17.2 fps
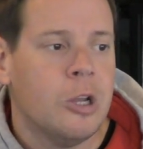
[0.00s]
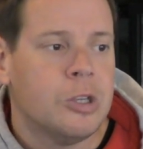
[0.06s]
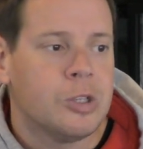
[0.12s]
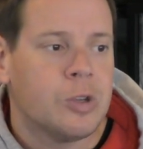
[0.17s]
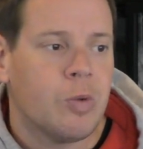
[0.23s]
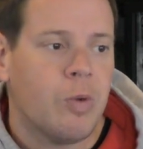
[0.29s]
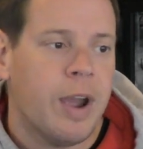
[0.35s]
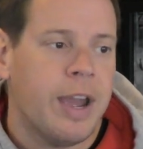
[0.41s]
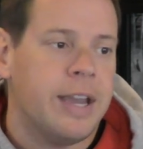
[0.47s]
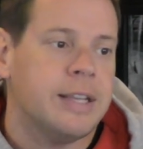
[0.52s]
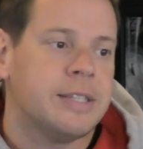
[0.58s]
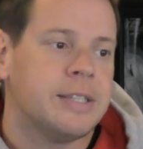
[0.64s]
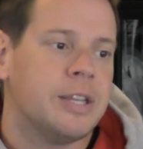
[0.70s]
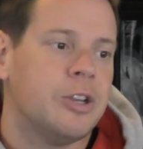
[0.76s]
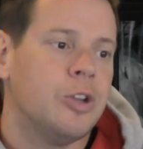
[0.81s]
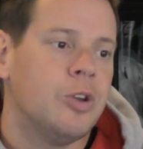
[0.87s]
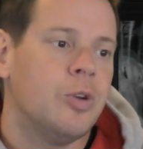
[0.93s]
So Rey
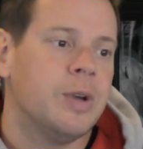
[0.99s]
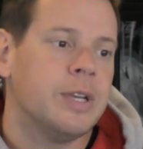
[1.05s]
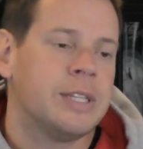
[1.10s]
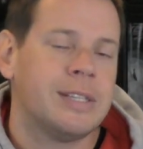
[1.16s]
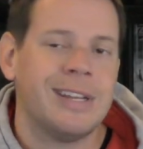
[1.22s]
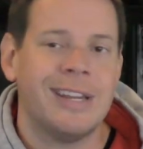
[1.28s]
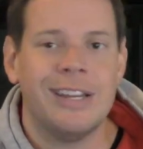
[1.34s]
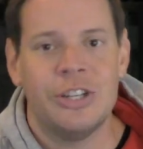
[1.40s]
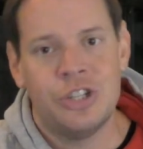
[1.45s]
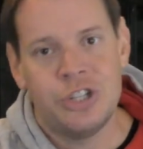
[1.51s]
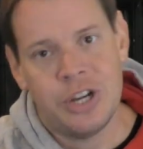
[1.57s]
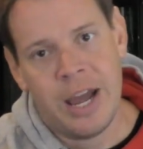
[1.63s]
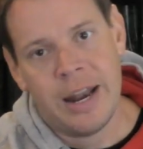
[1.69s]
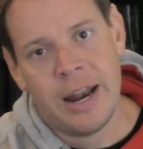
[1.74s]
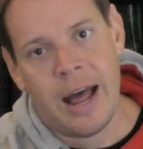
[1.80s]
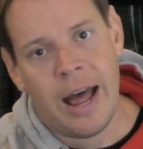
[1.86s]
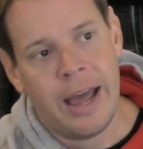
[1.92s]
is the newest
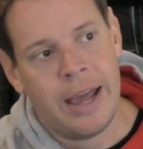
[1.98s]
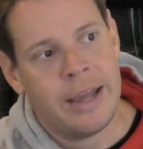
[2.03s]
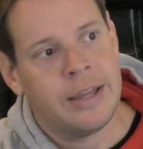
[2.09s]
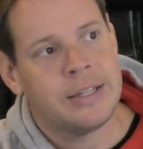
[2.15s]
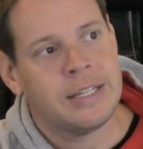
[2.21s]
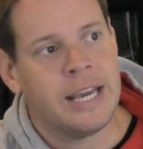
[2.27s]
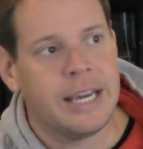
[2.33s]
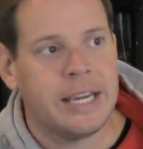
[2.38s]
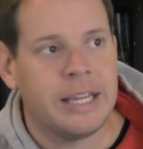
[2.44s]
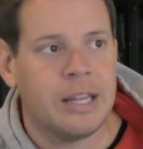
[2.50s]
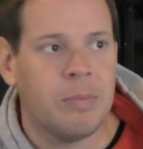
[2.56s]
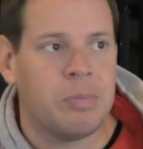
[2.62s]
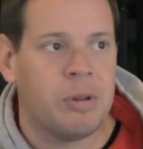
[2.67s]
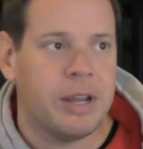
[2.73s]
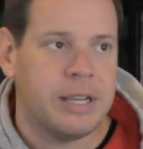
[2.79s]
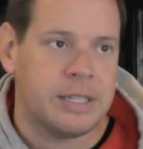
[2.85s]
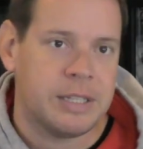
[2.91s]
Jedi, taking the
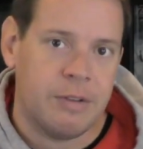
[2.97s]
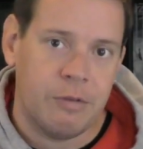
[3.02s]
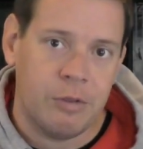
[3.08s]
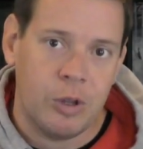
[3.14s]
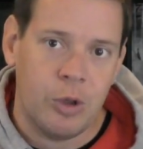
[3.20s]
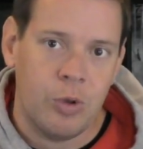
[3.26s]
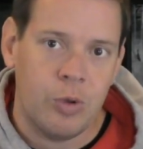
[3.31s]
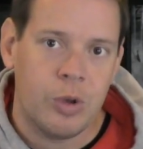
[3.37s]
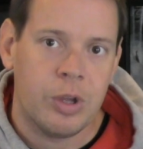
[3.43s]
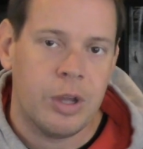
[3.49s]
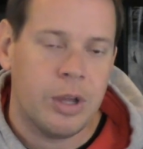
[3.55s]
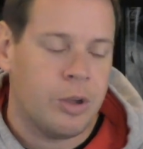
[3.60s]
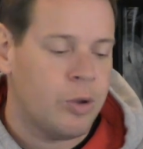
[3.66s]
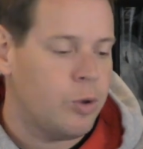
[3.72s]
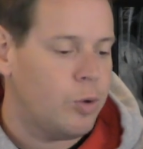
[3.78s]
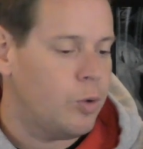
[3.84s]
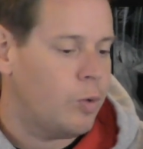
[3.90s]
place of Luke,
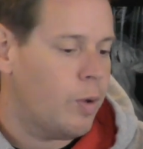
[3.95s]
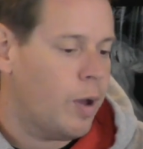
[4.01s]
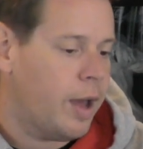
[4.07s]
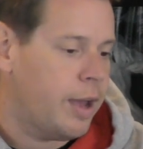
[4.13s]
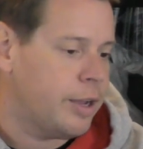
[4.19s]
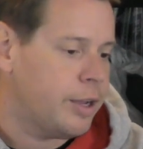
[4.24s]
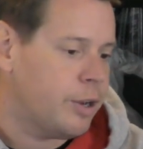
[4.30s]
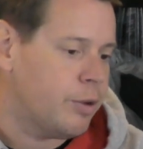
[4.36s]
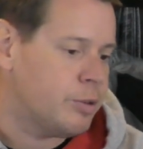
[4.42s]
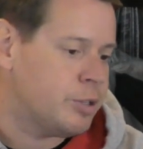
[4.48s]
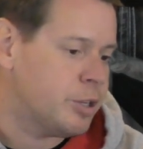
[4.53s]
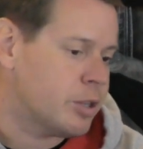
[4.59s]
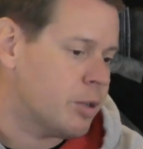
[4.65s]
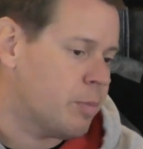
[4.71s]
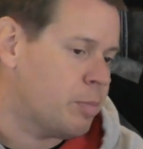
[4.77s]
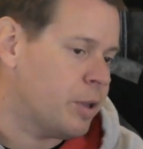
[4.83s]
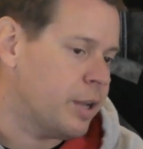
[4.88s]
who uh, you know
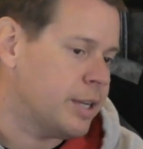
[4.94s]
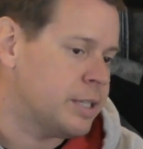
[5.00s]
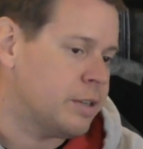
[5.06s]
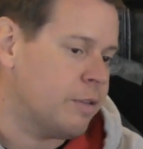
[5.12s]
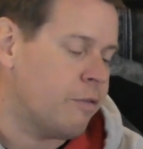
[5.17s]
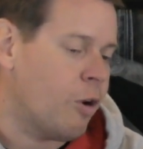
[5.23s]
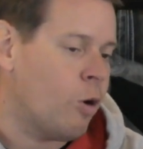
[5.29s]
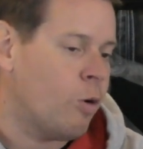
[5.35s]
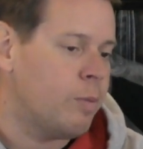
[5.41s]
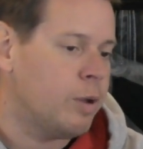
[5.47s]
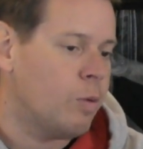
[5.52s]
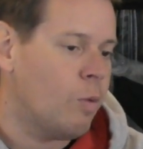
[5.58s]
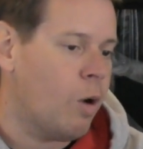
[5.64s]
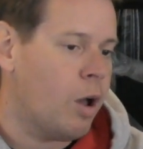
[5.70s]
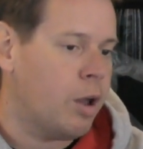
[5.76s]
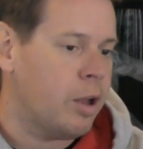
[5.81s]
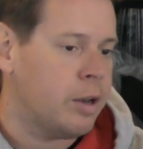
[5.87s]
took the place of Obi
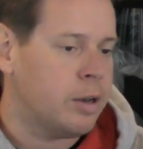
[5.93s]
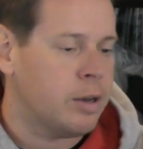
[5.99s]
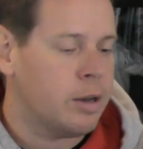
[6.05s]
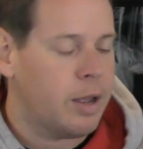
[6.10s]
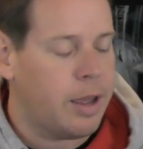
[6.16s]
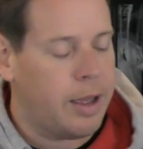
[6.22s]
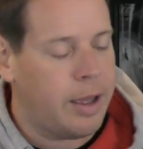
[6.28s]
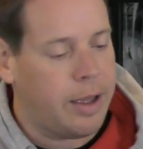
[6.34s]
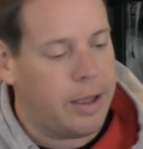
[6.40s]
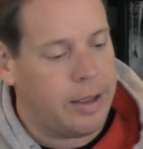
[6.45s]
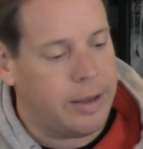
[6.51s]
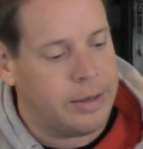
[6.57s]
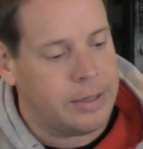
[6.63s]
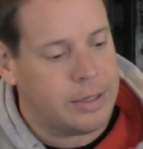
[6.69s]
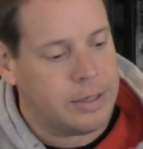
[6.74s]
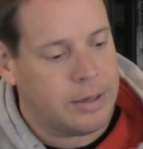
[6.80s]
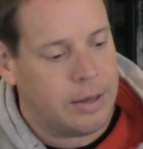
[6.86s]
Wan
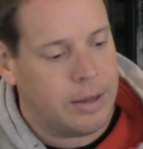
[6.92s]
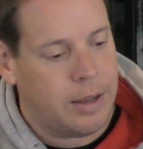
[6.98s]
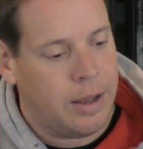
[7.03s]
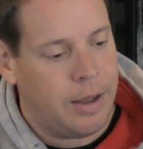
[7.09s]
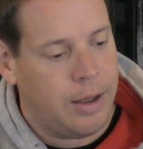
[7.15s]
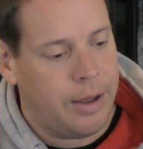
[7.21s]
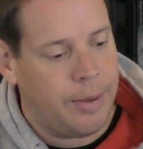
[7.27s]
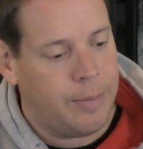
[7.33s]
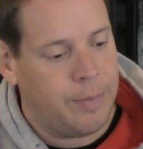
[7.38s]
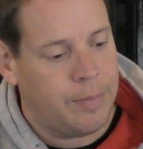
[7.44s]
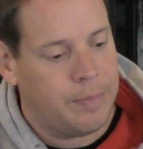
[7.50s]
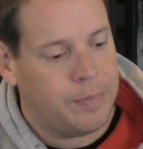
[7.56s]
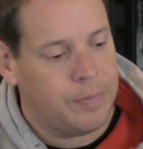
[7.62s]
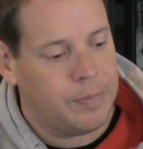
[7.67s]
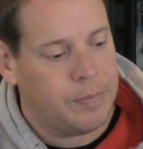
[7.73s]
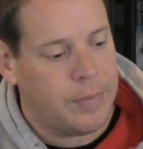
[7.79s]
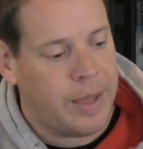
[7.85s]
and uh,
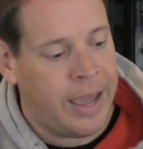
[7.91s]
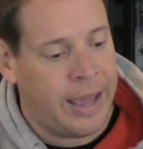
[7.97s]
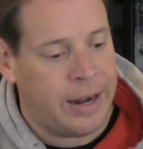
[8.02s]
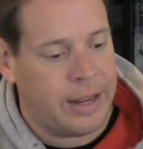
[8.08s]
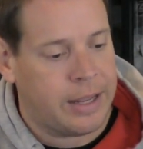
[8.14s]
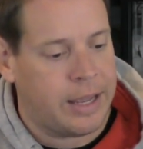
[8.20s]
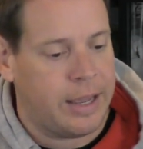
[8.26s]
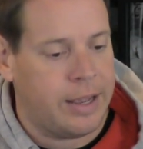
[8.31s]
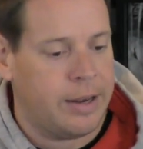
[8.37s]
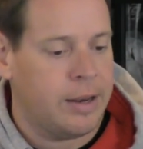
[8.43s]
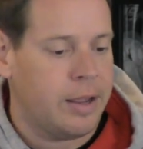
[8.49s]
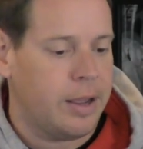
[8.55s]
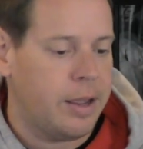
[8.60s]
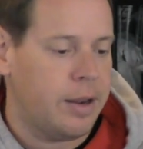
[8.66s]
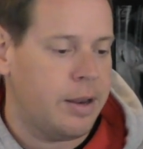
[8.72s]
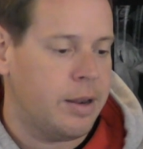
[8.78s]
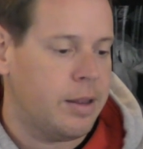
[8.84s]

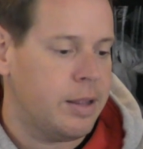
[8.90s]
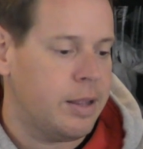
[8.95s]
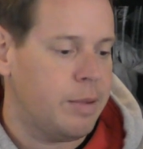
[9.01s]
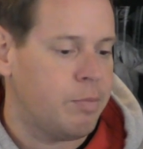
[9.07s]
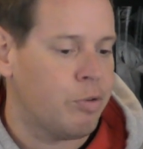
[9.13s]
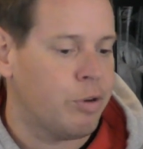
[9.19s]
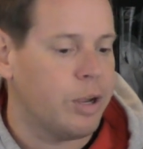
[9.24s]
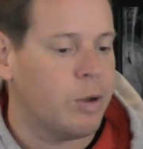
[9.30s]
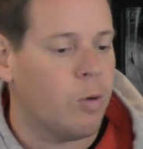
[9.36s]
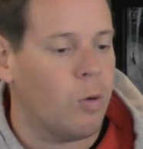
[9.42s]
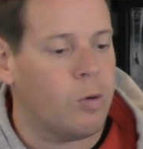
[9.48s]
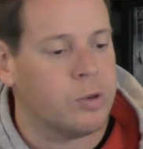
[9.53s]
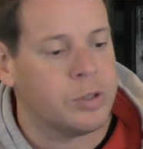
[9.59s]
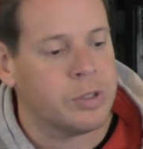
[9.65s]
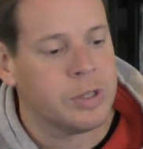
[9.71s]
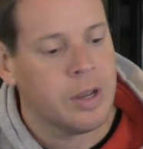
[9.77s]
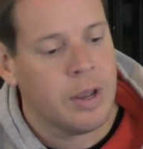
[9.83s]
Anakin in the
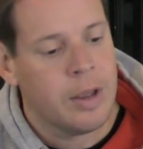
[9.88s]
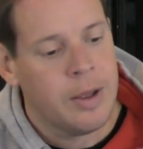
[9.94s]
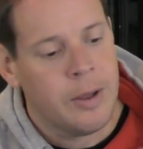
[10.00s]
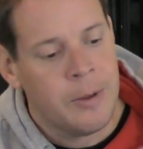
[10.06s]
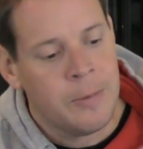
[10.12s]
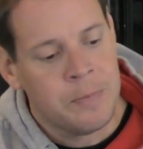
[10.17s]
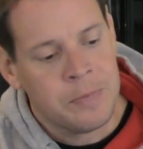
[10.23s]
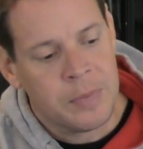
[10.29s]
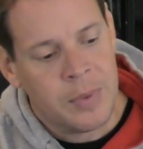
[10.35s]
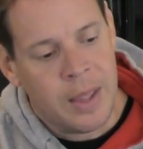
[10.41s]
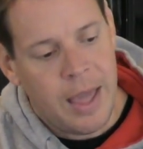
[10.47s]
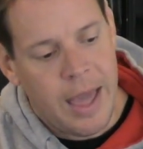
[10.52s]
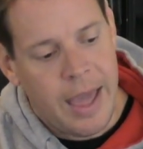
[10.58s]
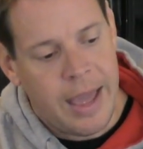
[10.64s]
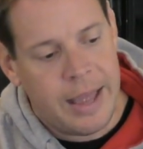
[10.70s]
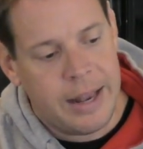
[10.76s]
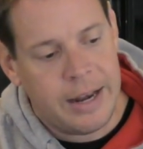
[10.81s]
prequels.
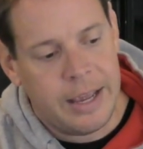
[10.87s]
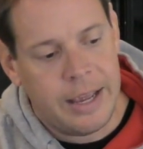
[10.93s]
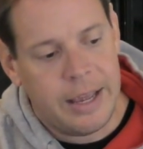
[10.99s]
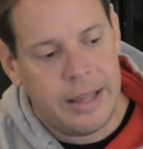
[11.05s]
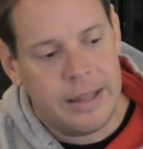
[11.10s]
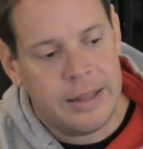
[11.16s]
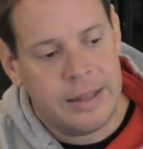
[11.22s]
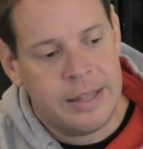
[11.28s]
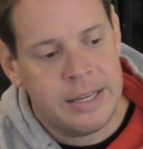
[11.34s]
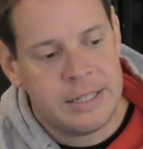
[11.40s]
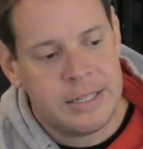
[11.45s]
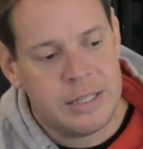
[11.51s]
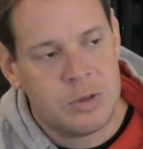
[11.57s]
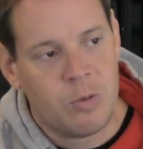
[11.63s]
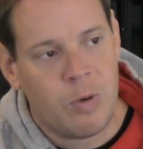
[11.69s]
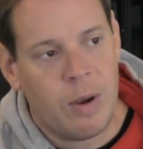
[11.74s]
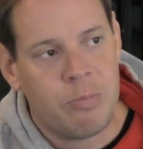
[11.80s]
And this
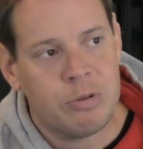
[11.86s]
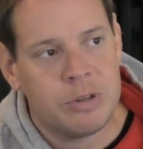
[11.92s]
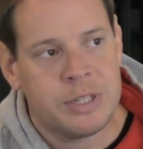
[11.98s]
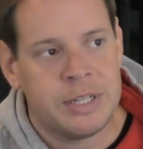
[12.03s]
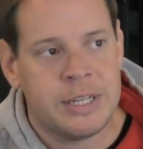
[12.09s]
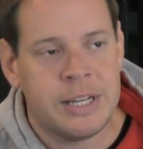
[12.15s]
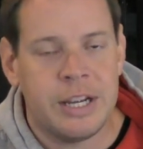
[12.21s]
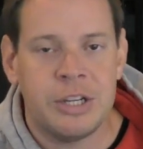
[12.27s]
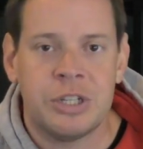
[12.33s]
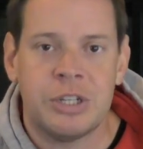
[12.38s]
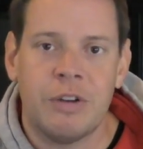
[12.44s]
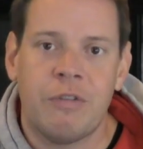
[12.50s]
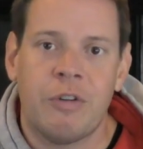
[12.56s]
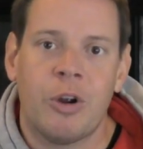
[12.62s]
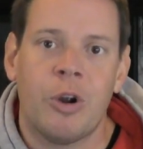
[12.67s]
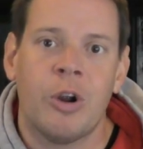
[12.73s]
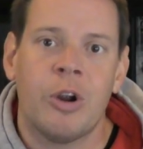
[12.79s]
is a representation
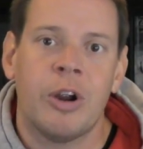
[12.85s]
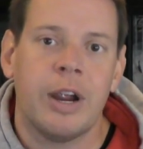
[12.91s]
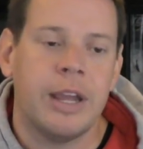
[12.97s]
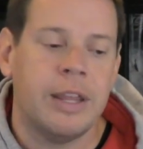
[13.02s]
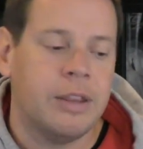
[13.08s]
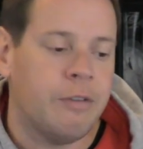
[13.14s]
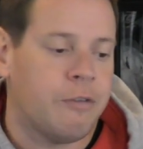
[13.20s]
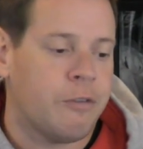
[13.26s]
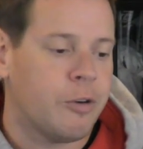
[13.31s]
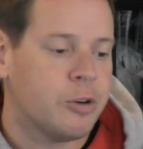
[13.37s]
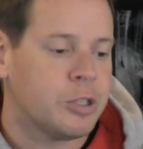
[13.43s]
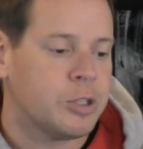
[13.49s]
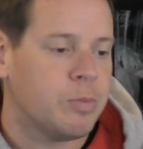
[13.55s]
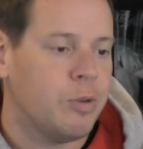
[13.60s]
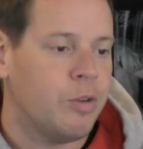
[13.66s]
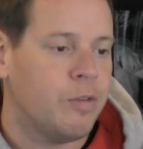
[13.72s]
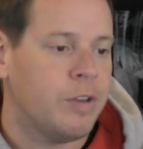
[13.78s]
of her in the
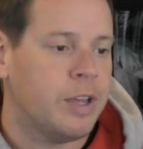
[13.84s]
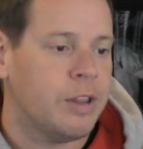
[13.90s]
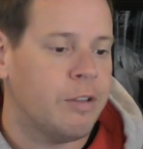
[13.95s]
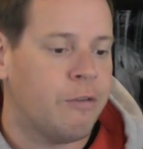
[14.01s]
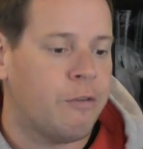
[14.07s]
first movie in